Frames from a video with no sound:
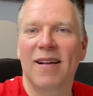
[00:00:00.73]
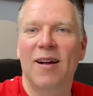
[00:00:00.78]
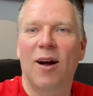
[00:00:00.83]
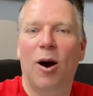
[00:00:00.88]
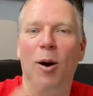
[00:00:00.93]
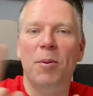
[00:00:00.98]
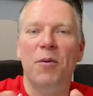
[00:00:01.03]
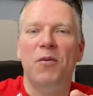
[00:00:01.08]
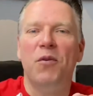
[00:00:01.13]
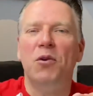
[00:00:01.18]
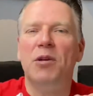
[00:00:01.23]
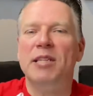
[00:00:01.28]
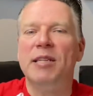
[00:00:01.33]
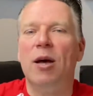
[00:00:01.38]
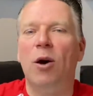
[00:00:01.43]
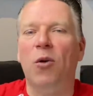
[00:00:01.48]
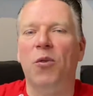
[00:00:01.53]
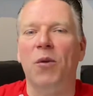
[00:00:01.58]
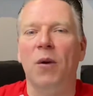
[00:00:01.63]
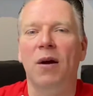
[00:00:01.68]
Harbour View
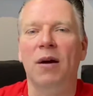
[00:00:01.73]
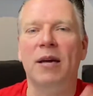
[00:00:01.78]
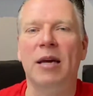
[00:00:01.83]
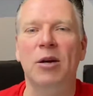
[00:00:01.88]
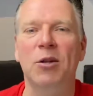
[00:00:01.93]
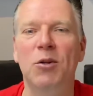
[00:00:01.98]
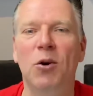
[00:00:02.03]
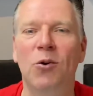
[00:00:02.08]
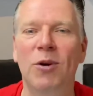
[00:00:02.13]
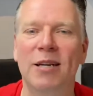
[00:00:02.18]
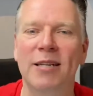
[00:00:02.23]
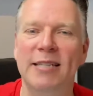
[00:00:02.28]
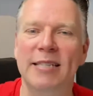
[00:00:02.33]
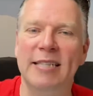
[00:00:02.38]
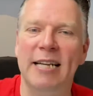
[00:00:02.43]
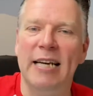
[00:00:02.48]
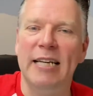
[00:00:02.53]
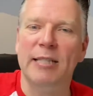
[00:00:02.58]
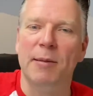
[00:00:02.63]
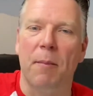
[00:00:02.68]
South, Kildonan
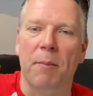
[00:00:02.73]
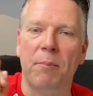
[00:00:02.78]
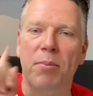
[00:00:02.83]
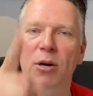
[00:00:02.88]
Estate,